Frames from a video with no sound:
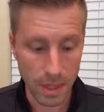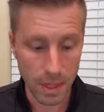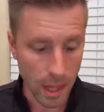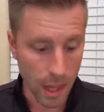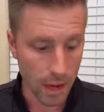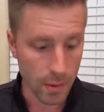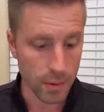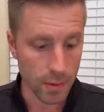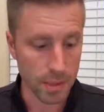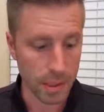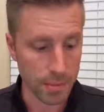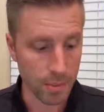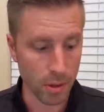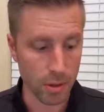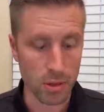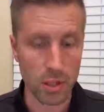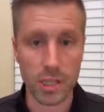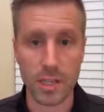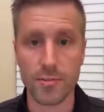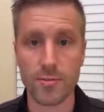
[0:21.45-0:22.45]
when people are
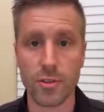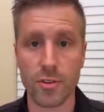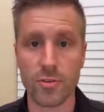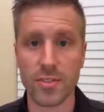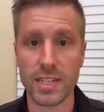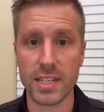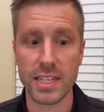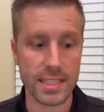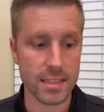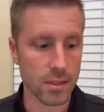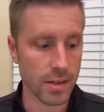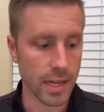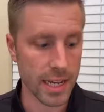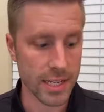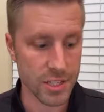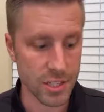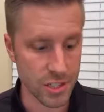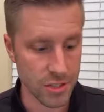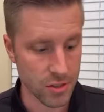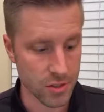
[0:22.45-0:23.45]
looking for vending
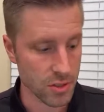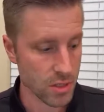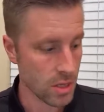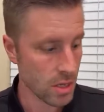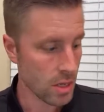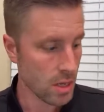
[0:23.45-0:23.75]
locations.